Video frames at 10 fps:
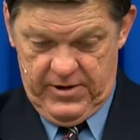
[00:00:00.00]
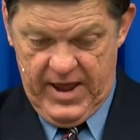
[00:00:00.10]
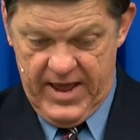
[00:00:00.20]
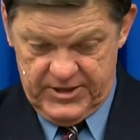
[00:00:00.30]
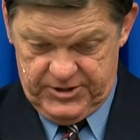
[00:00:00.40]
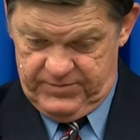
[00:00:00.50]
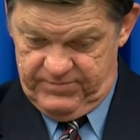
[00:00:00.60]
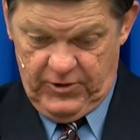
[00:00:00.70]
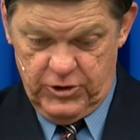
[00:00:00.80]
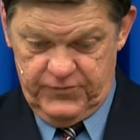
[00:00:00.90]
as
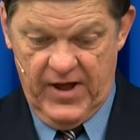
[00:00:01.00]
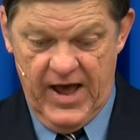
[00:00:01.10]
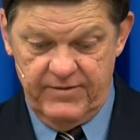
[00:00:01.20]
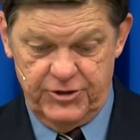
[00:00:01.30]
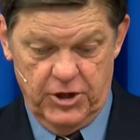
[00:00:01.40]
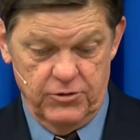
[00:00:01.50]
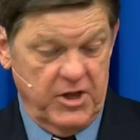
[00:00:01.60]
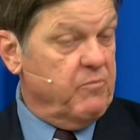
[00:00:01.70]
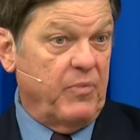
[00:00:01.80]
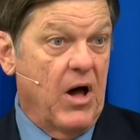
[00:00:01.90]
verse 5 shows,
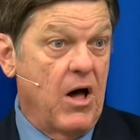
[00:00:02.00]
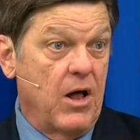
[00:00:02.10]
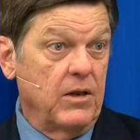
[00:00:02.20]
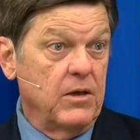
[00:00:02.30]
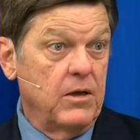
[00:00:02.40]
that Paul